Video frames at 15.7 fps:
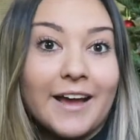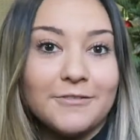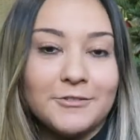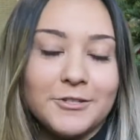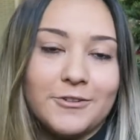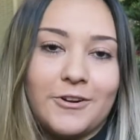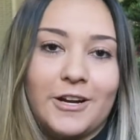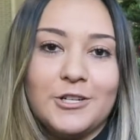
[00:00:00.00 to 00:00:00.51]

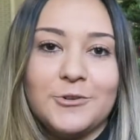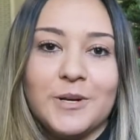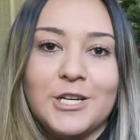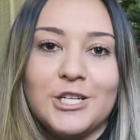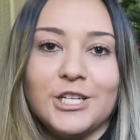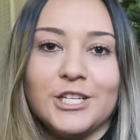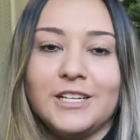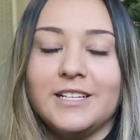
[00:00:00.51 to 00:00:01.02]
after the
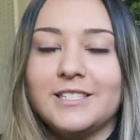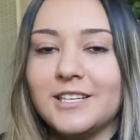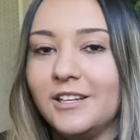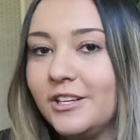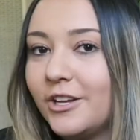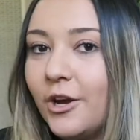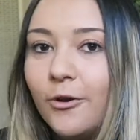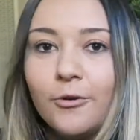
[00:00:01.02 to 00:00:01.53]
graduation, it's
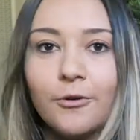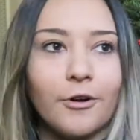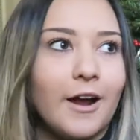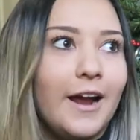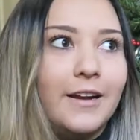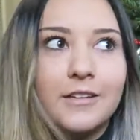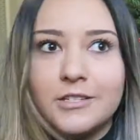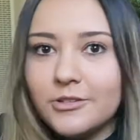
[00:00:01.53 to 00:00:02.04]
gonna go
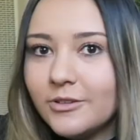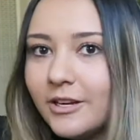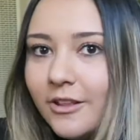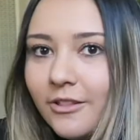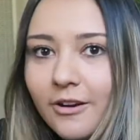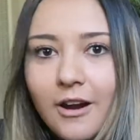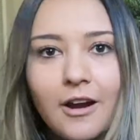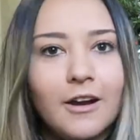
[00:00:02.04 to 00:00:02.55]
right into
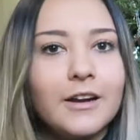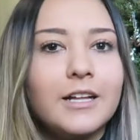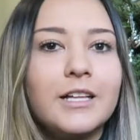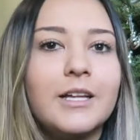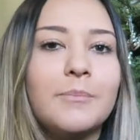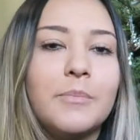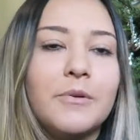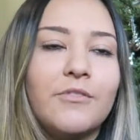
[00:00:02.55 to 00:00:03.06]
another car
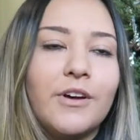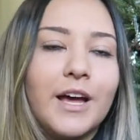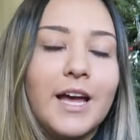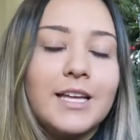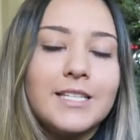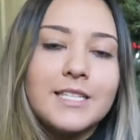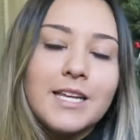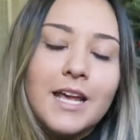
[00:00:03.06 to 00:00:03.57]
clip of
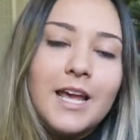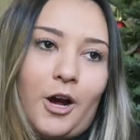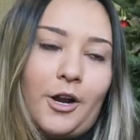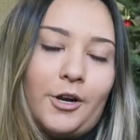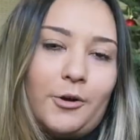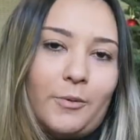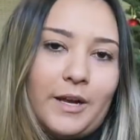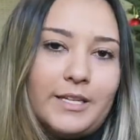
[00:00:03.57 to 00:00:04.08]
us
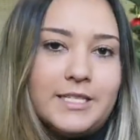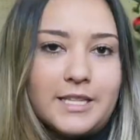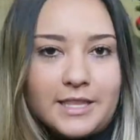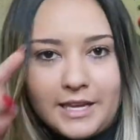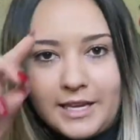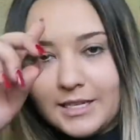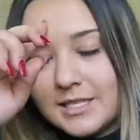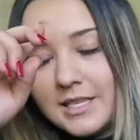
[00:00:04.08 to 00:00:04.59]
on our way to
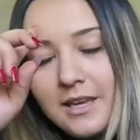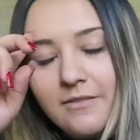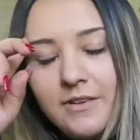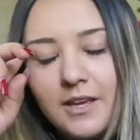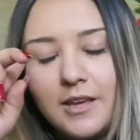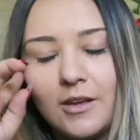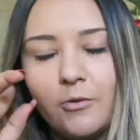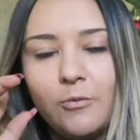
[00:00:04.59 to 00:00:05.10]

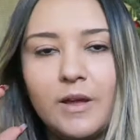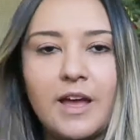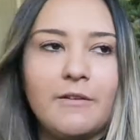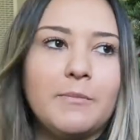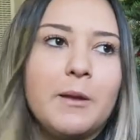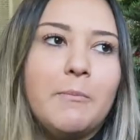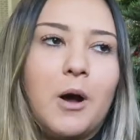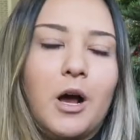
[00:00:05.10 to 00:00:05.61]
Thanksgiving. We have
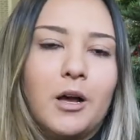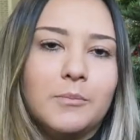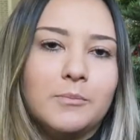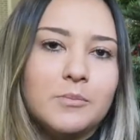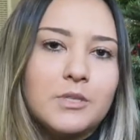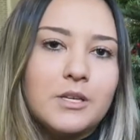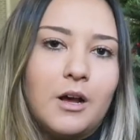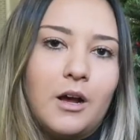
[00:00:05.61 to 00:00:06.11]
my
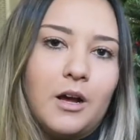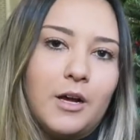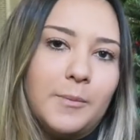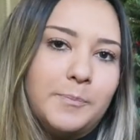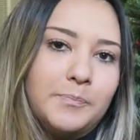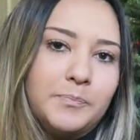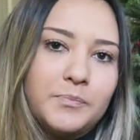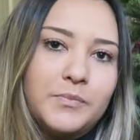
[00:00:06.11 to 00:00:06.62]
mom's,
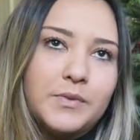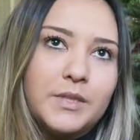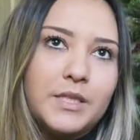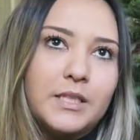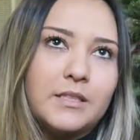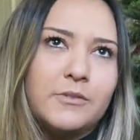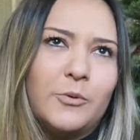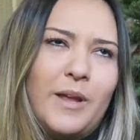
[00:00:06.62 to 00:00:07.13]
um,
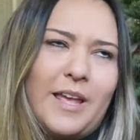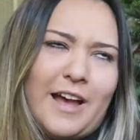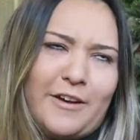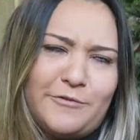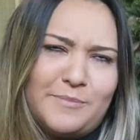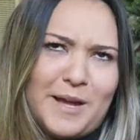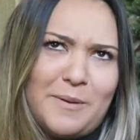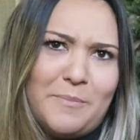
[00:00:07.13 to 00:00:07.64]
we
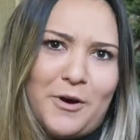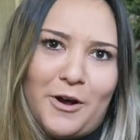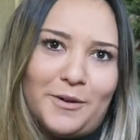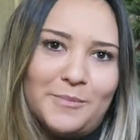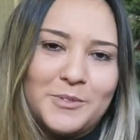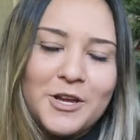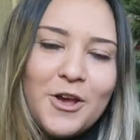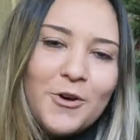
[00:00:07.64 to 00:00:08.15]
have my
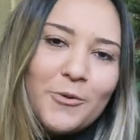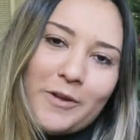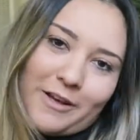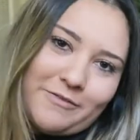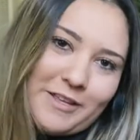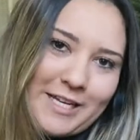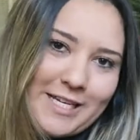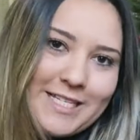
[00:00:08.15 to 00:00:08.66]
mom's, we
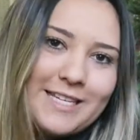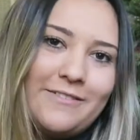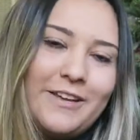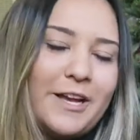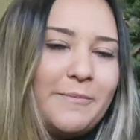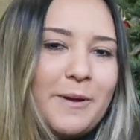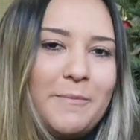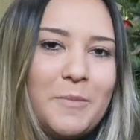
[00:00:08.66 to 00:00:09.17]
have
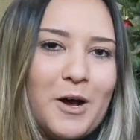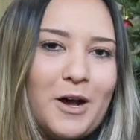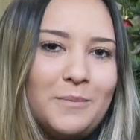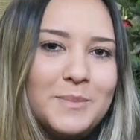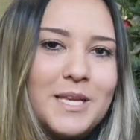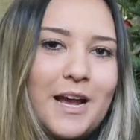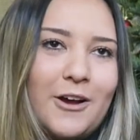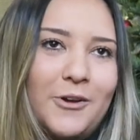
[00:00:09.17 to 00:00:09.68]
Thanksgiving at my
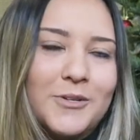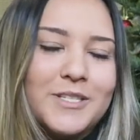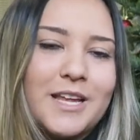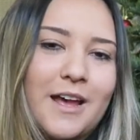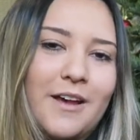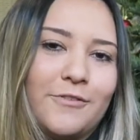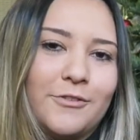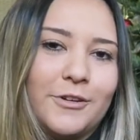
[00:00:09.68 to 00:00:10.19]
mom's house
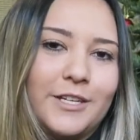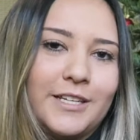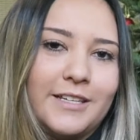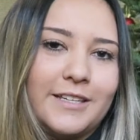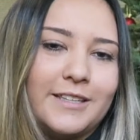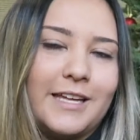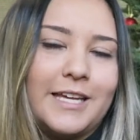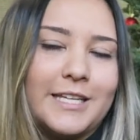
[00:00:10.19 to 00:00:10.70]

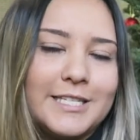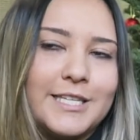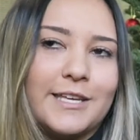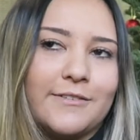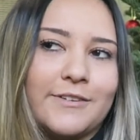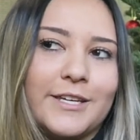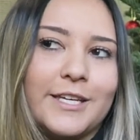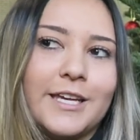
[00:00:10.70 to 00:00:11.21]
every
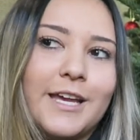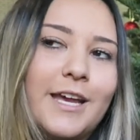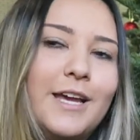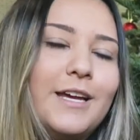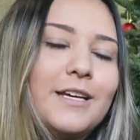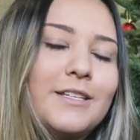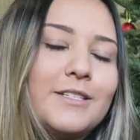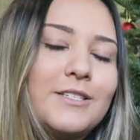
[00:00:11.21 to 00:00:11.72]
Thanksgiving
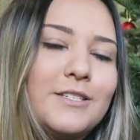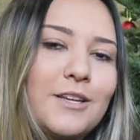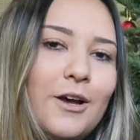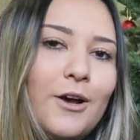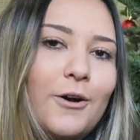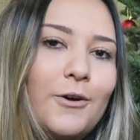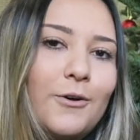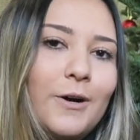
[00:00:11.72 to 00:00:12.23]

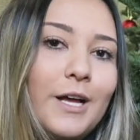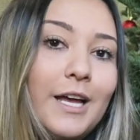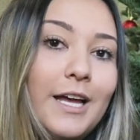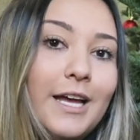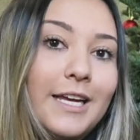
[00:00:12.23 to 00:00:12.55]
so